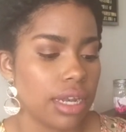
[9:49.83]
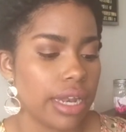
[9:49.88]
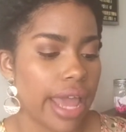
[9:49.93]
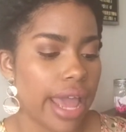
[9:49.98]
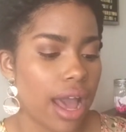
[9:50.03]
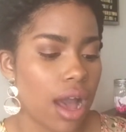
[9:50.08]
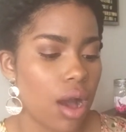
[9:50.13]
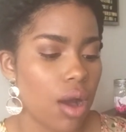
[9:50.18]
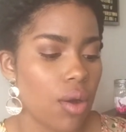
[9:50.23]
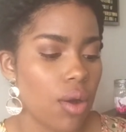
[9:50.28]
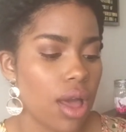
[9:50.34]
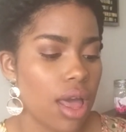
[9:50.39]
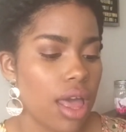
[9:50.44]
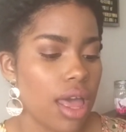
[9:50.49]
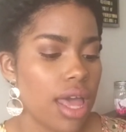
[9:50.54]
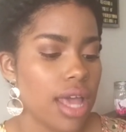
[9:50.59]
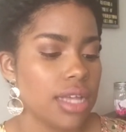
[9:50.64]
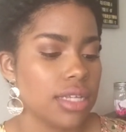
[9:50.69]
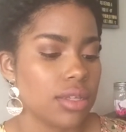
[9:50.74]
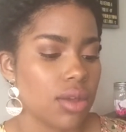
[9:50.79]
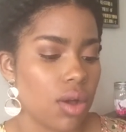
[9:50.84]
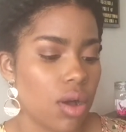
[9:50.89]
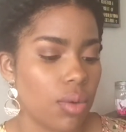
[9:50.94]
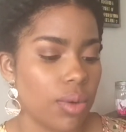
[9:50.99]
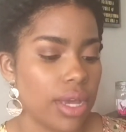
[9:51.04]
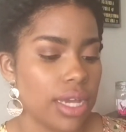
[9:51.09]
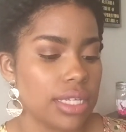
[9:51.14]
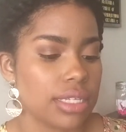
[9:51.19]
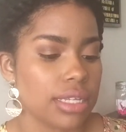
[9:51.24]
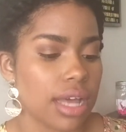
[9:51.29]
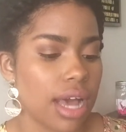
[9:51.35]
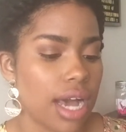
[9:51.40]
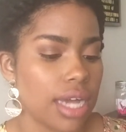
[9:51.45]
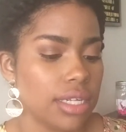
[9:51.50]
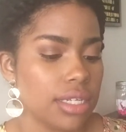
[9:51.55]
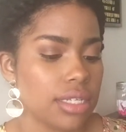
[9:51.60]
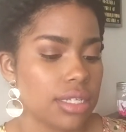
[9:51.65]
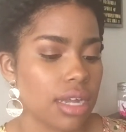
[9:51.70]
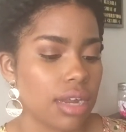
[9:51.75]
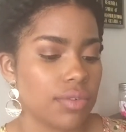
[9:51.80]
Now, as always, God
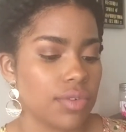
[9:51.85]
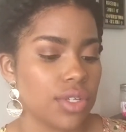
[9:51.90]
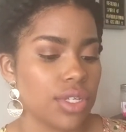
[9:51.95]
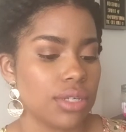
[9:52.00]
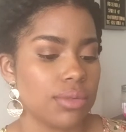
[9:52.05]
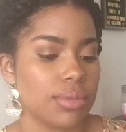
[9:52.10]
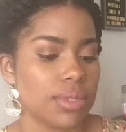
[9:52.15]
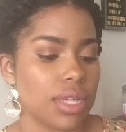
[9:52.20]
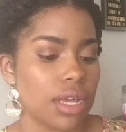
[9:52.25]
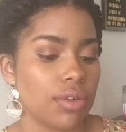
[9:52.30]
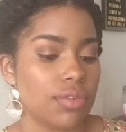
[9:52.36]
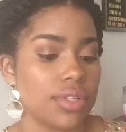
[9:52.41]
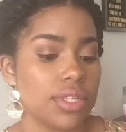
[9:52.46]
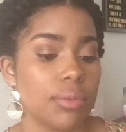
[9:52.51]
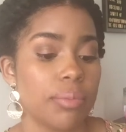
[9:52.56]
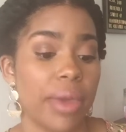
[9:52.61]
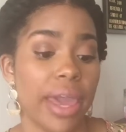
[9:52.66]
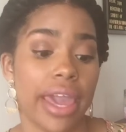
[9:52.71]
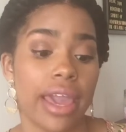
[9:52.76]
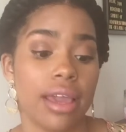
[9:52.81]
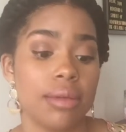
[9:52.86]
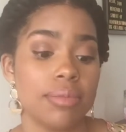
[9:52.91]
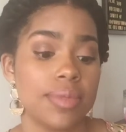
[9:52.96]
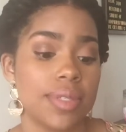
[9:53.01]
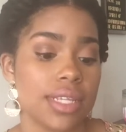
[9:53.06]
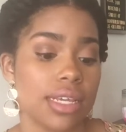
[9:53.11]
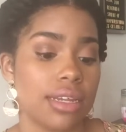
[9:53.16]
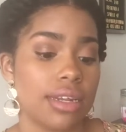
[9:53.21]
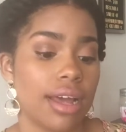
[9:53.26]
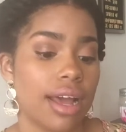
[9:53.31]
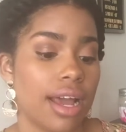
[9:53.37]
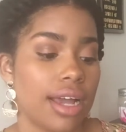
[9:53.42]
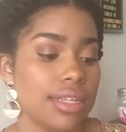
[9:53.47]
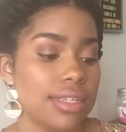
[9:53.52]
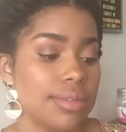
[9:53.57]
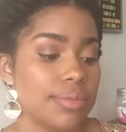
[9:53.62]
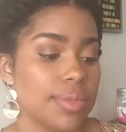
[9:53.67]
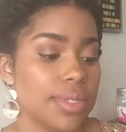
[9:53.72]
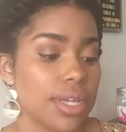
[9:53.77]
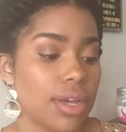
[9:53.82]
discovers himself to babes and
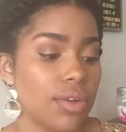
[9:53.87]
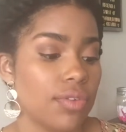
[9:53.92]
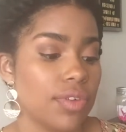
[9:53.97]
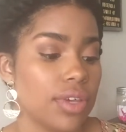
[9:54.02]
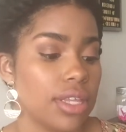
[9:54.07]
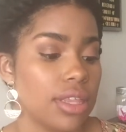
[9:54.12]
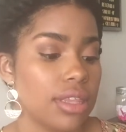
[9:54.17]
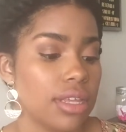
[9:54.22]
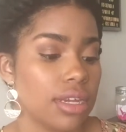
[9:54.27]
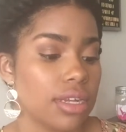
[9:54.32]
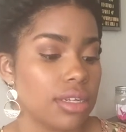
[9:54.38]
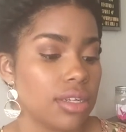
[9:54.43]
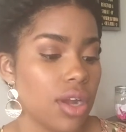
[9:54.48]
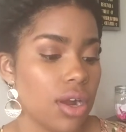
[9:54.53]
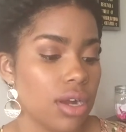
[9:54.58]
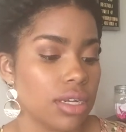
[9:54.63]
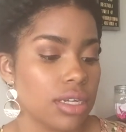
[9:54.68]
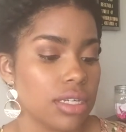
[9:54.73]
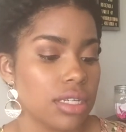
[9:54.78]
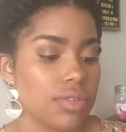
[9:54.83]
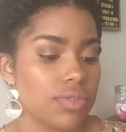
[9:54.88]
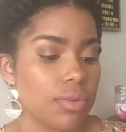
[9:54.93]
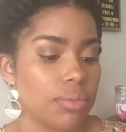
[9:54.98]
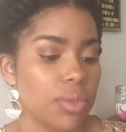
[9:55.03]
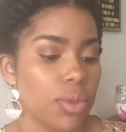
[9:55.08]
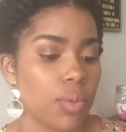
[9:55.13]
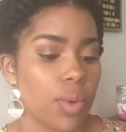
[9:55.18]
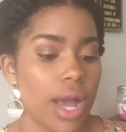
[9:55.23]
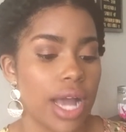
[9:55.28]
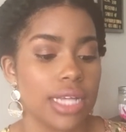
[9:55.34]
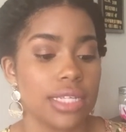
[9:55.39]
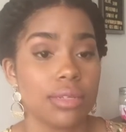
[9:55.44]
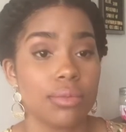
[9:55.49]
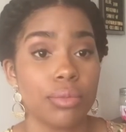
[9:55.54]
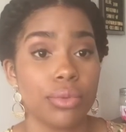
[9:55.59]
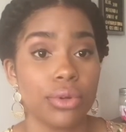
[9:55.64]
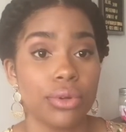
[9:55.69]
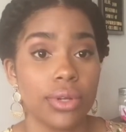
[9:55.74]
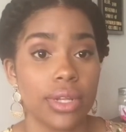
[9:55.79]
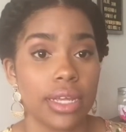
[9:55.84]
hides himself in thick darkness from the wise
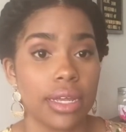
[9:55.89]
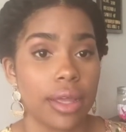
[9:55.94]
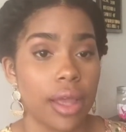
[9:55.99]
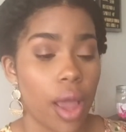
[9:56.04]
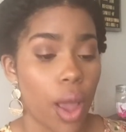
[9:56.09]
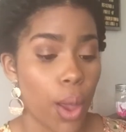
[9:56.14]
and prudent.